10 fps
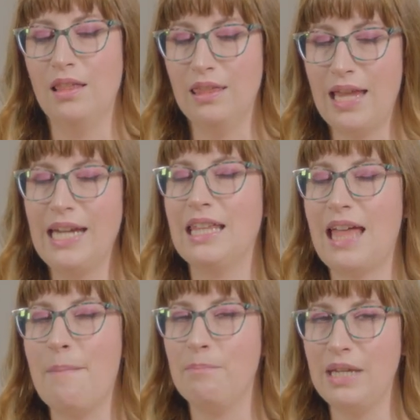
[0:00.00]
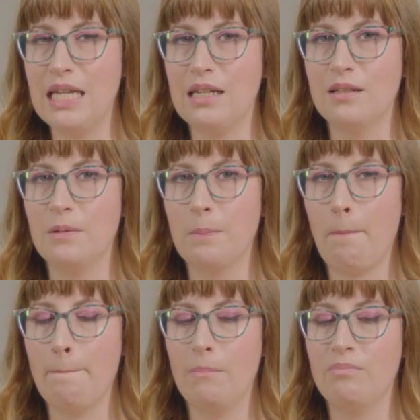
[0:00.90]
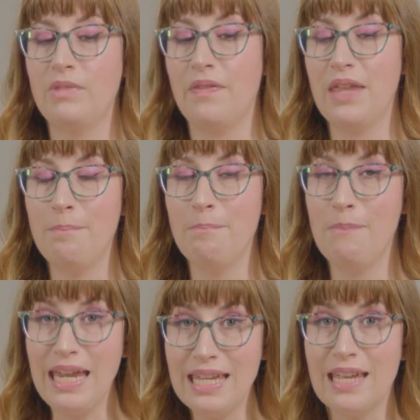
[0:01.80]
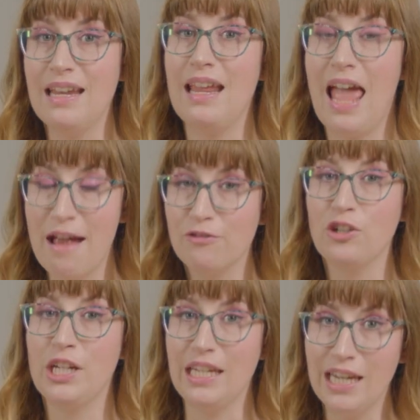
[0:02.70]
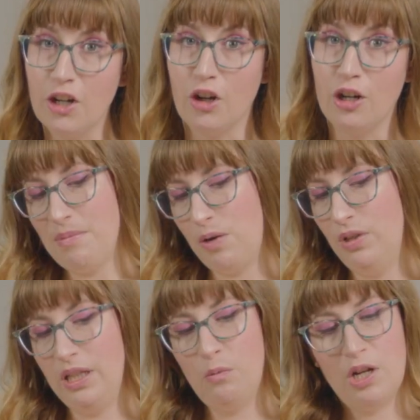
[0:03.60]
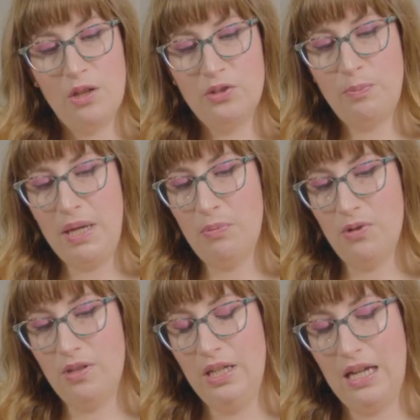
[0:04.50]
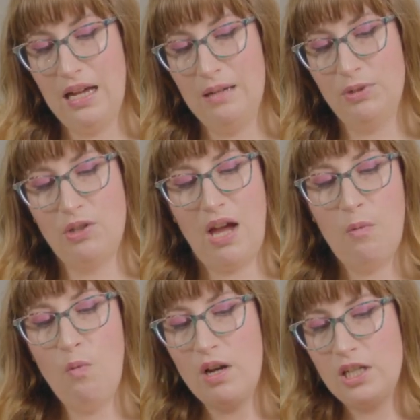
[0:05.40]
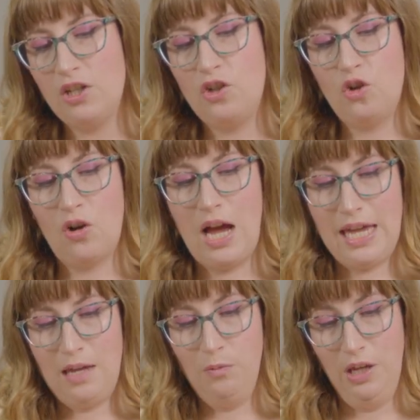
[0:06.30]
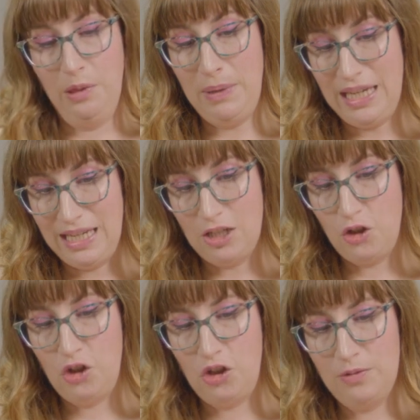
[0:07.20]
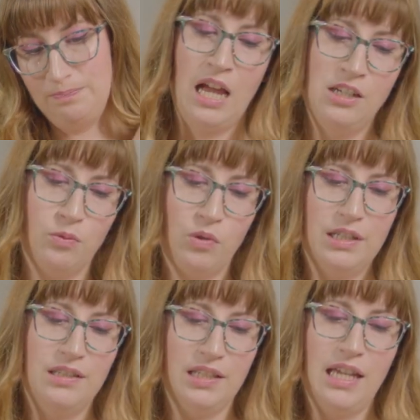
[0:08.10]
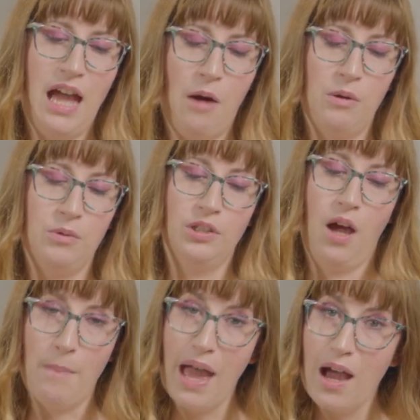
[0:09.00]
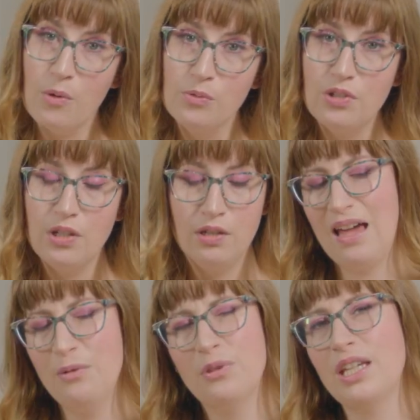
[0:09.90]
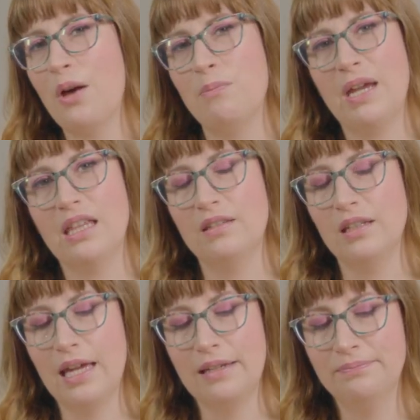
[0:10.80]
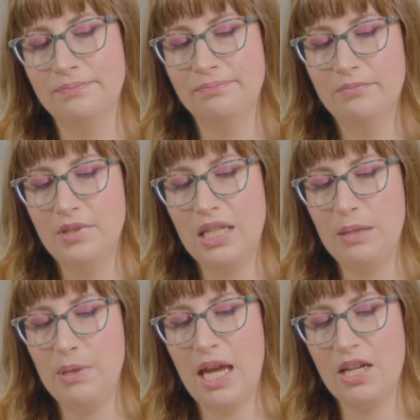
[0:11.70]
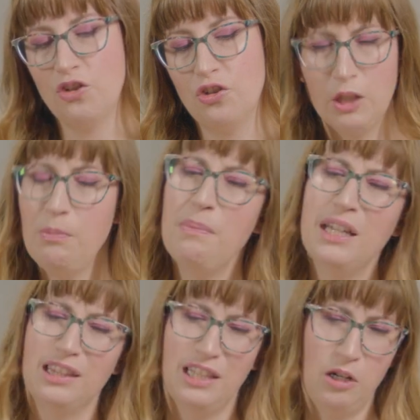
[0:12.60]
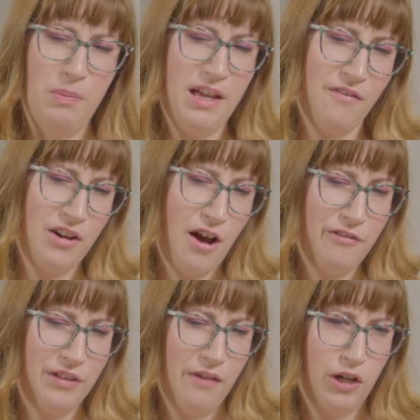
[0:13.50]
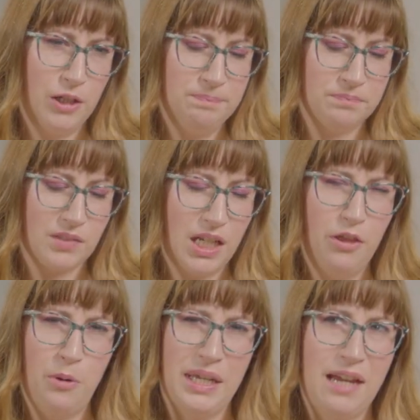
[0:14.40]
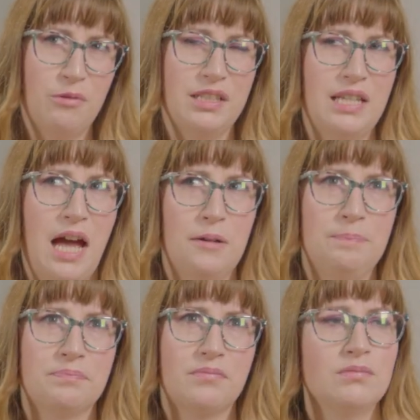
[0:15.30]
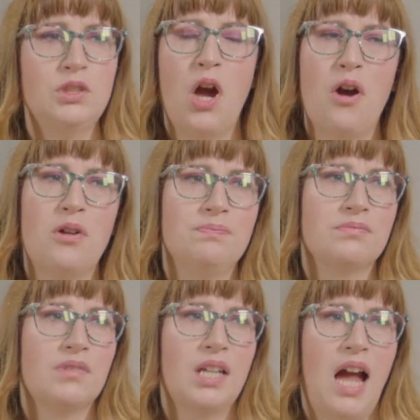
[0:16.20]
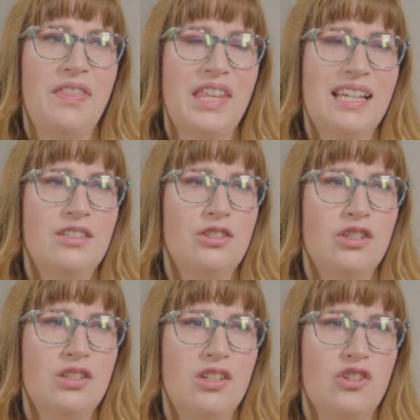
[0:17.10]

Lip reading: like that mead that they make it every year. I'm not really one of those people, so I wanted to try it with peach. I just wanted to see how it would come out. I don't think I would make this again, TBH. There might be a little bit of an off flavor, though I can't really tell. No, I think it's just